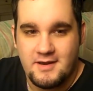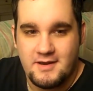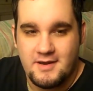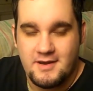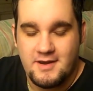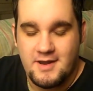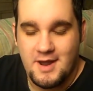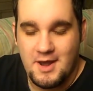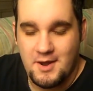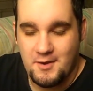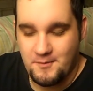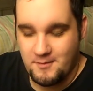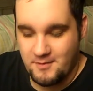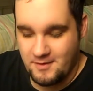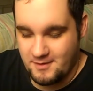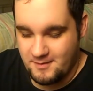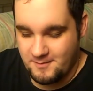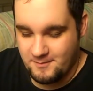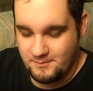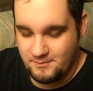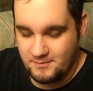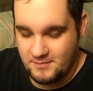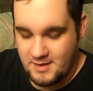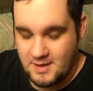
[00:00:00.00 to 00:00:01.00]

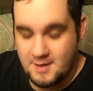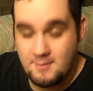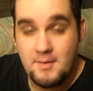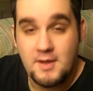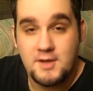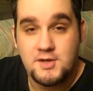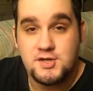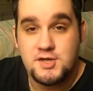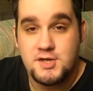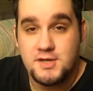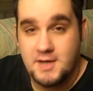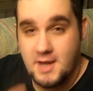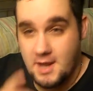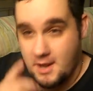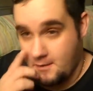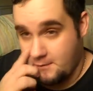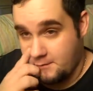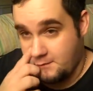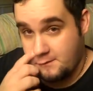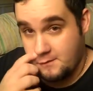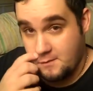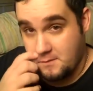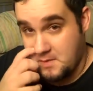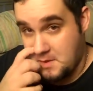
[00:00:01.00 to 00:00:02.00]
Now, he mentioned
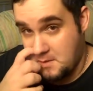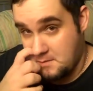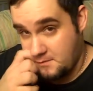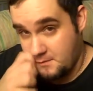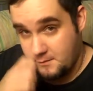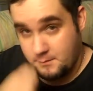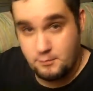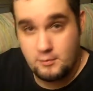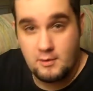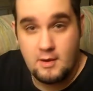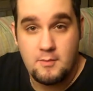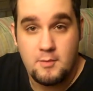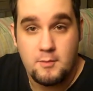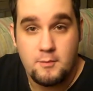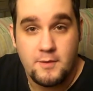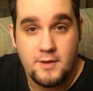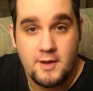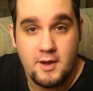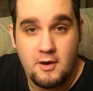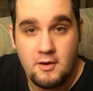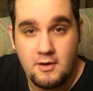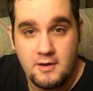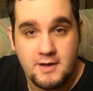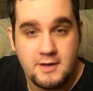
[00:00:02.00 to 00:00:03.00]
how some people
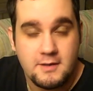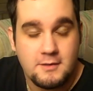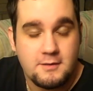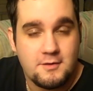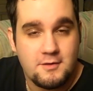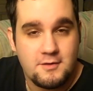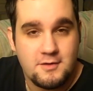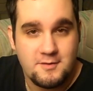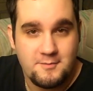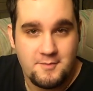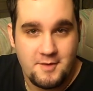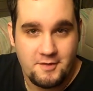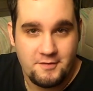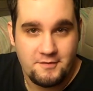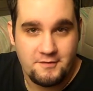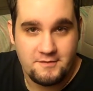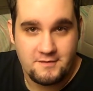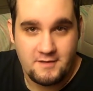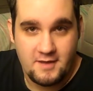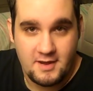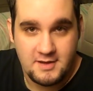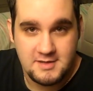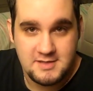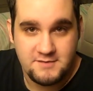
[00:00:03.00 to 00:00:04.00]
probably already learned about the
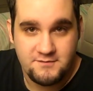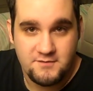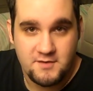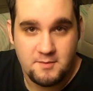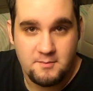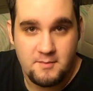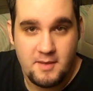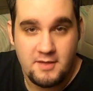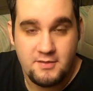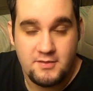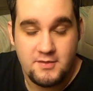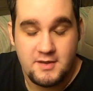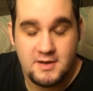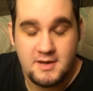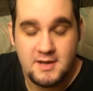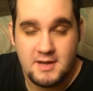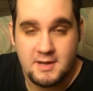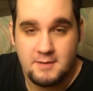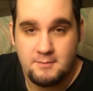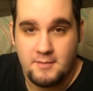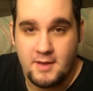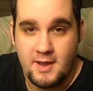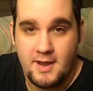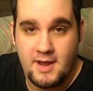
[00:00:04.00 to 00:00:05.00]
scientific method
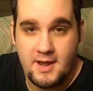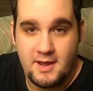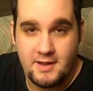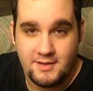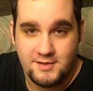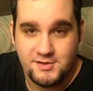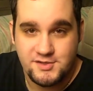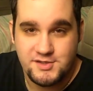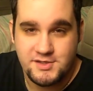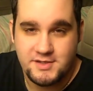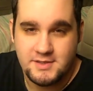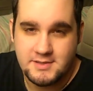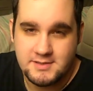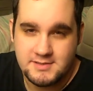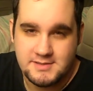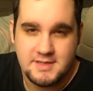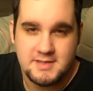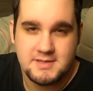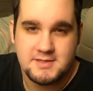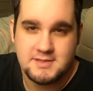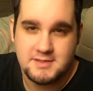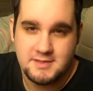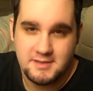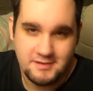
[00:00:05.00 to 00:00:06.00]
in biology, because
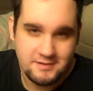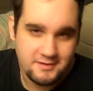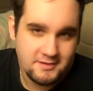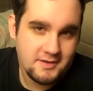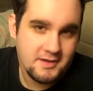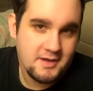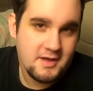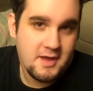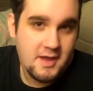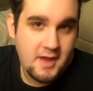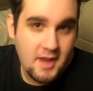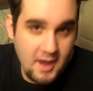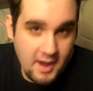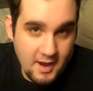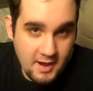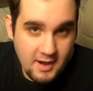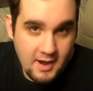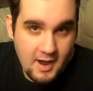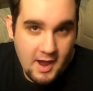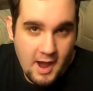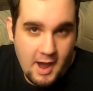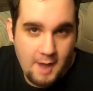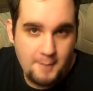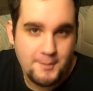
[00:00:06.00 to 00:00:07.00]
that's a
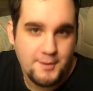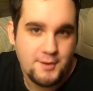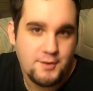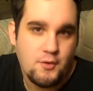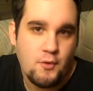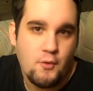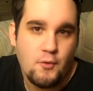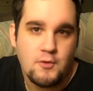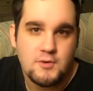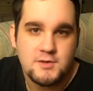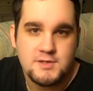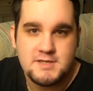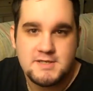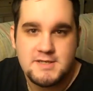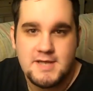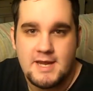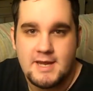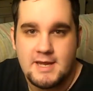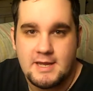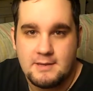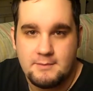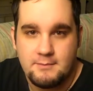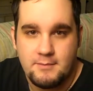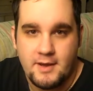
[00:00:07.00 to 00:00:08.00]
common course
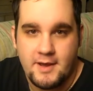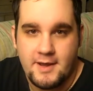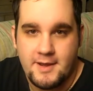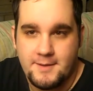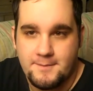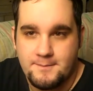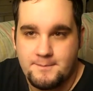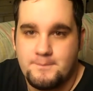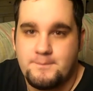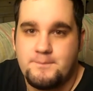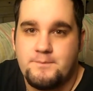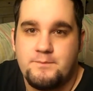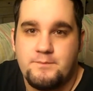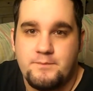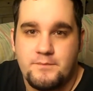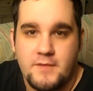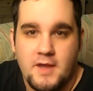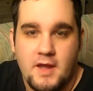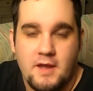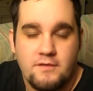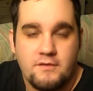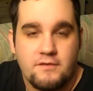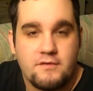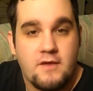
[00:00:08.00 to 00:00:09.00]
taken by
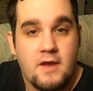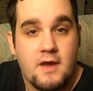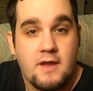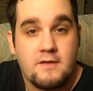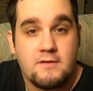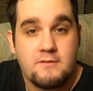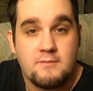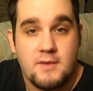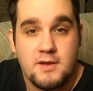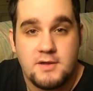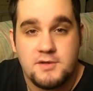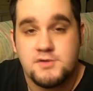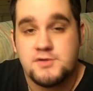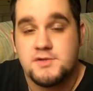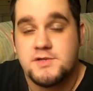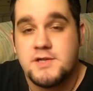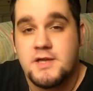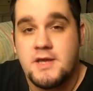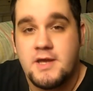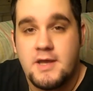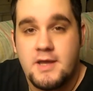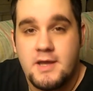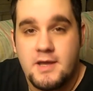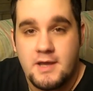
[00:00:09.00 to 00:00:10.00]
non-science majors
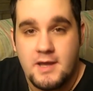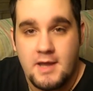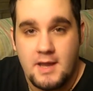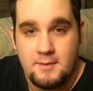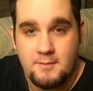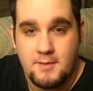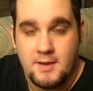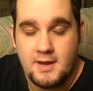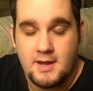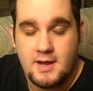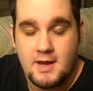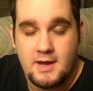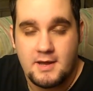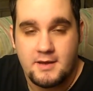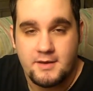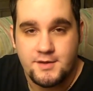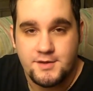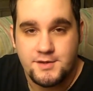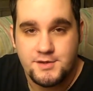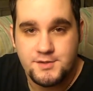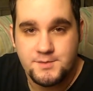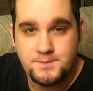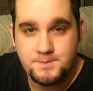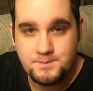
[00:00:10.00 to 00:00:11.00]
at my
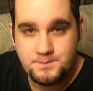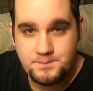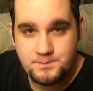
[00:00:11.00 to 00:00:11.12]
college.